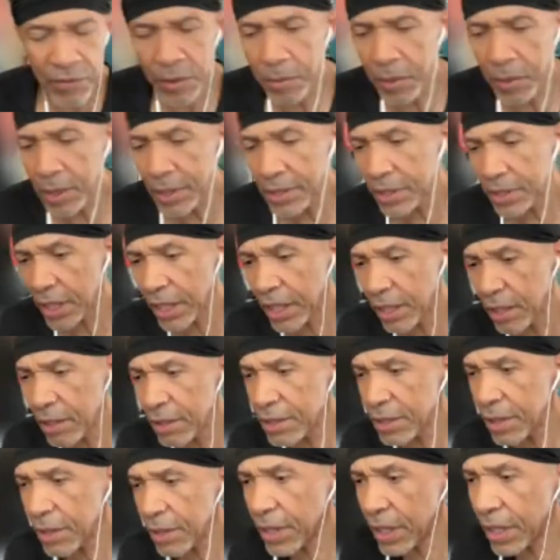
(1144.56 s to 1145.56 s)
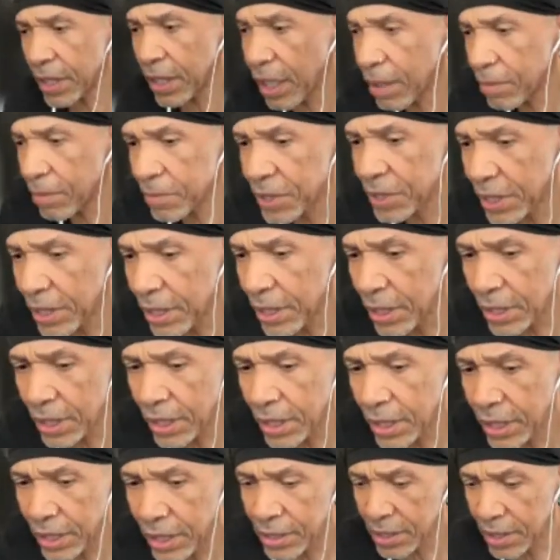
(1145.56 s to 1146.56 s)
music. Here's the thing: I'm seeing
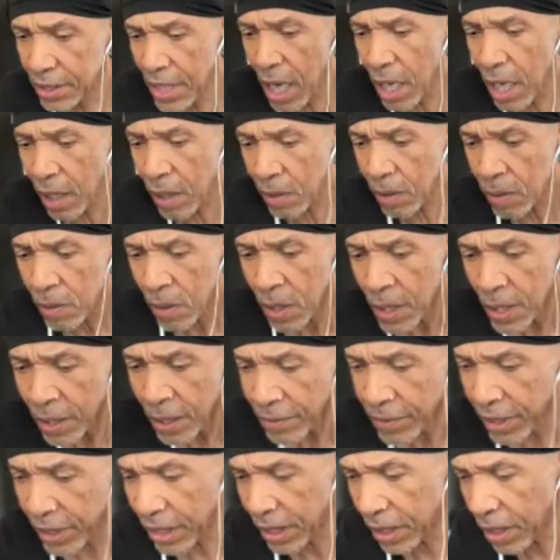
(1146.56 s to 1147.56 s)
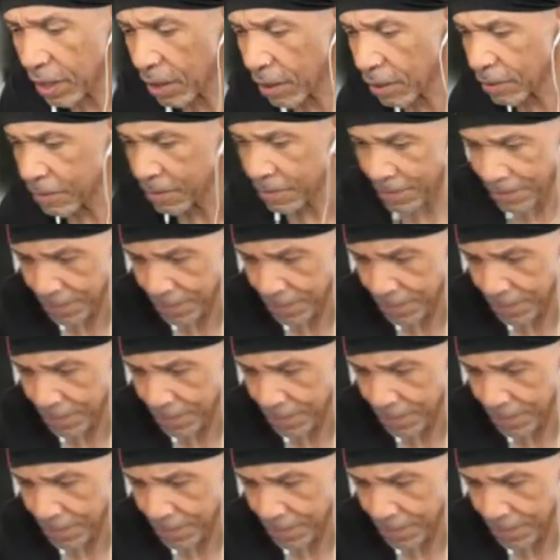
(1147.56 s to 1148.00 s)
kids now that are.